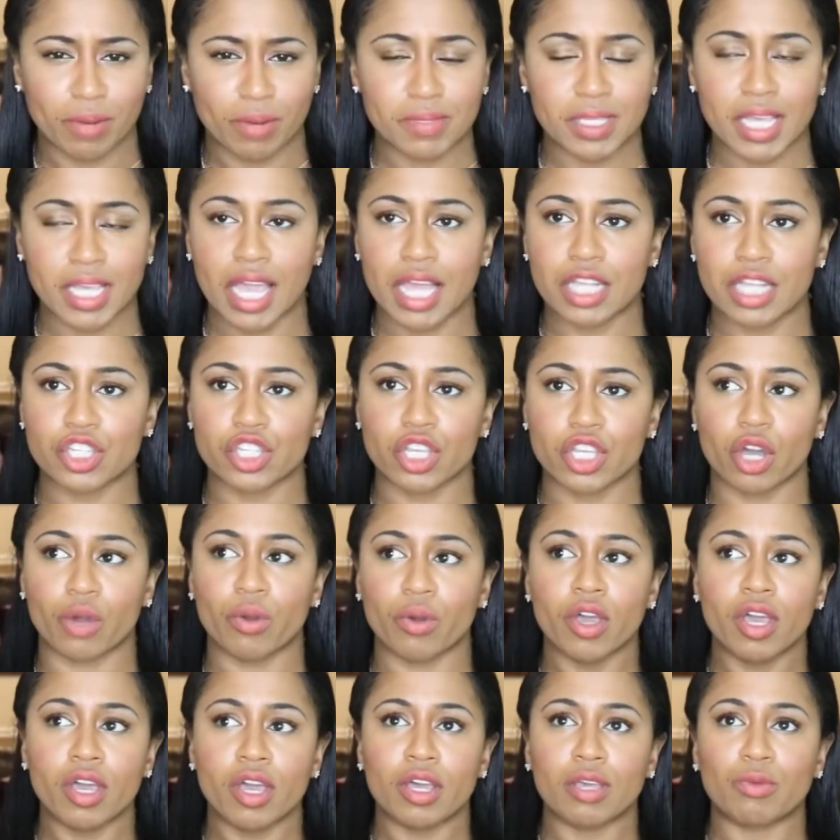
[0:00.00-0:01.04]
I'm saying? So
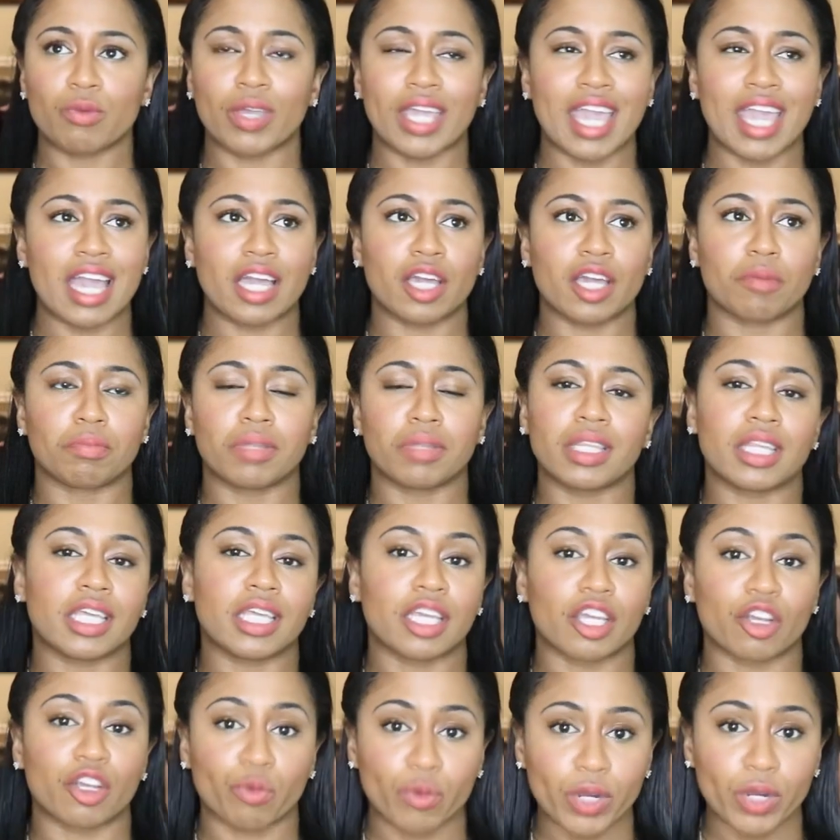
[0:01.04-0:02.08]
we can't completely
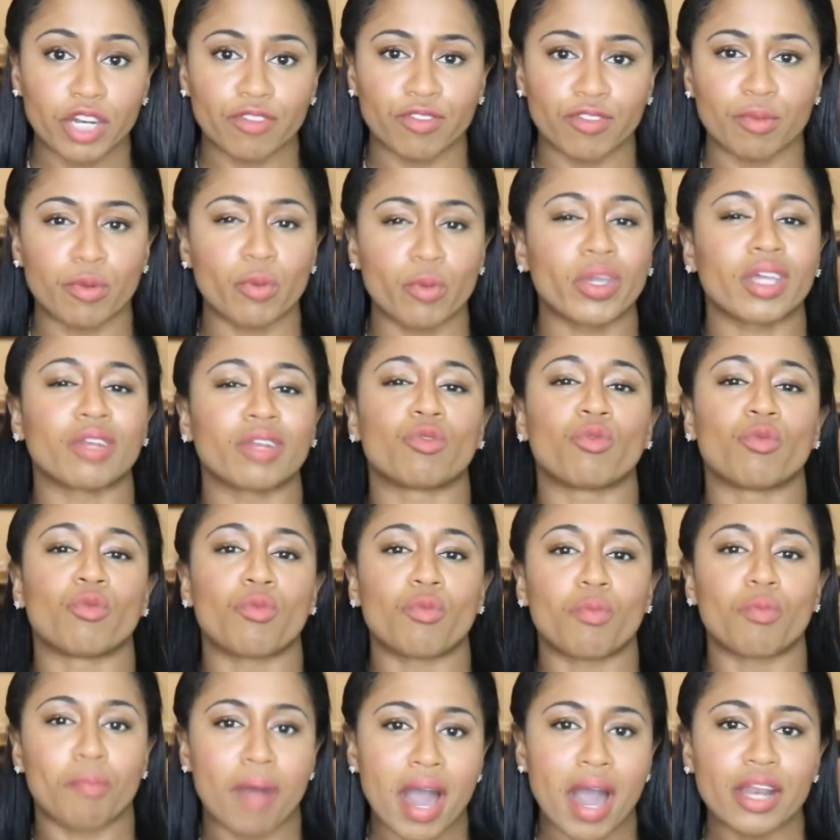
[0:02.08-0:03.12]
get rid of it, but we can
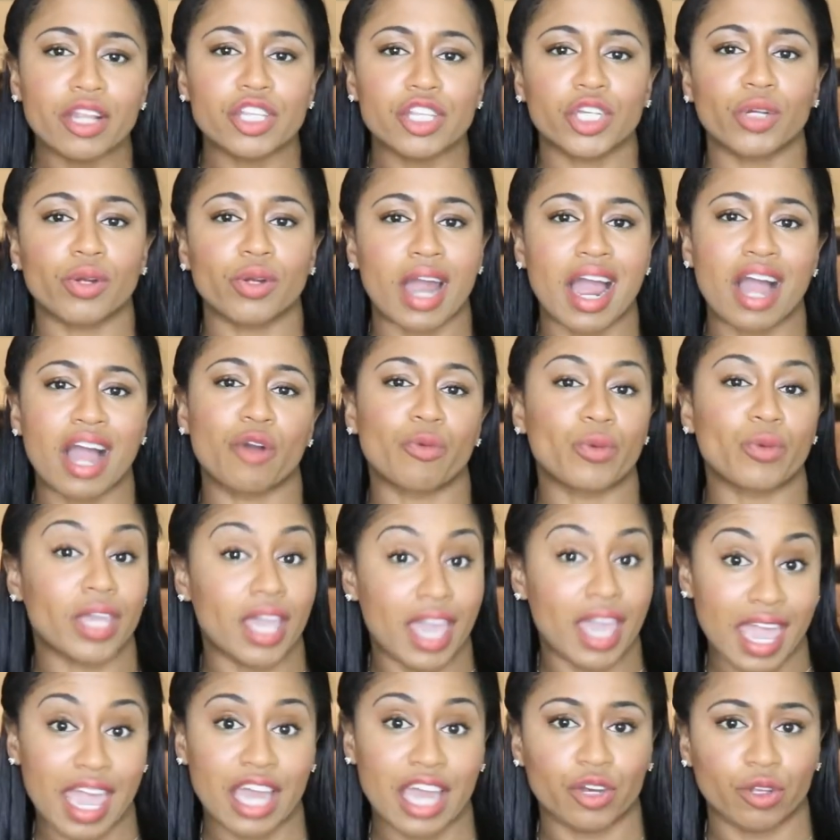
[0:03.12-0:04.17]
monitor how we
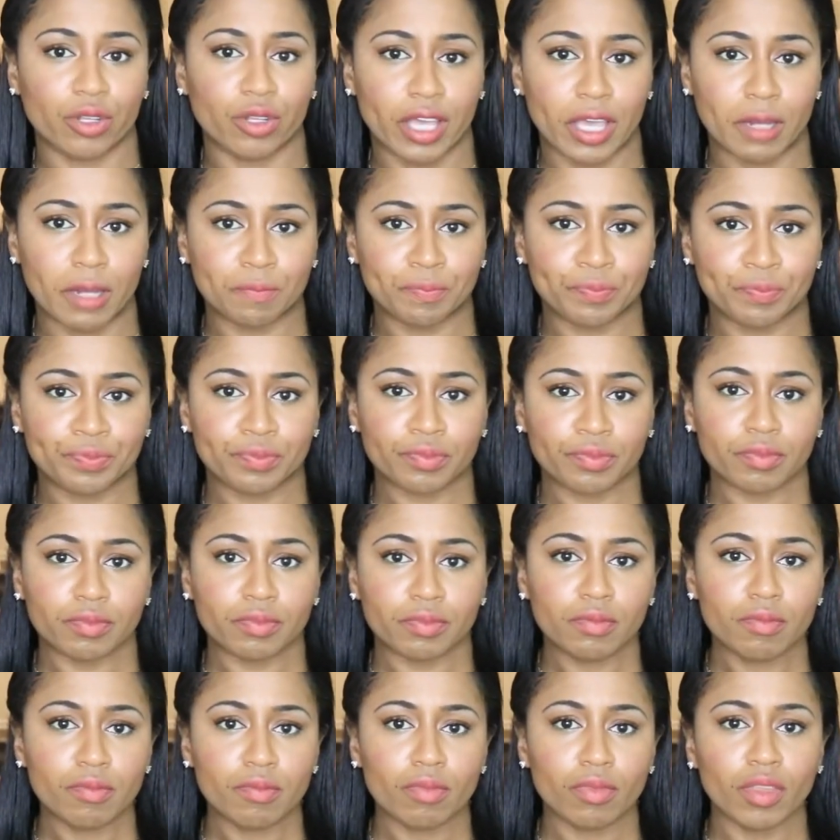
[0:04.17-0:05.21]
handle it.
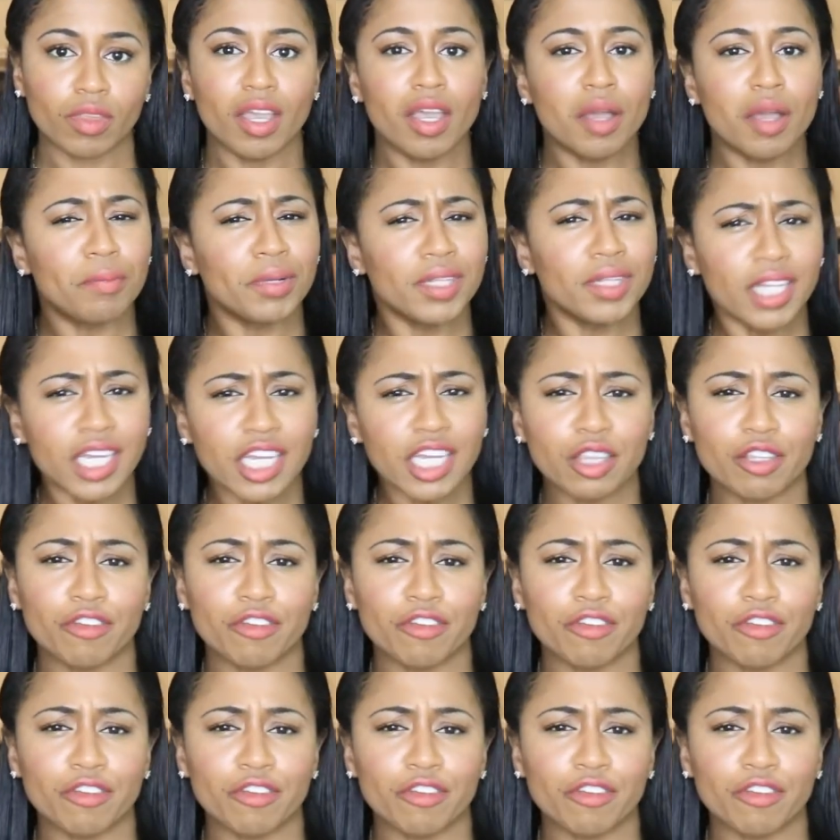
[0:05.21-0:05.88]
But look at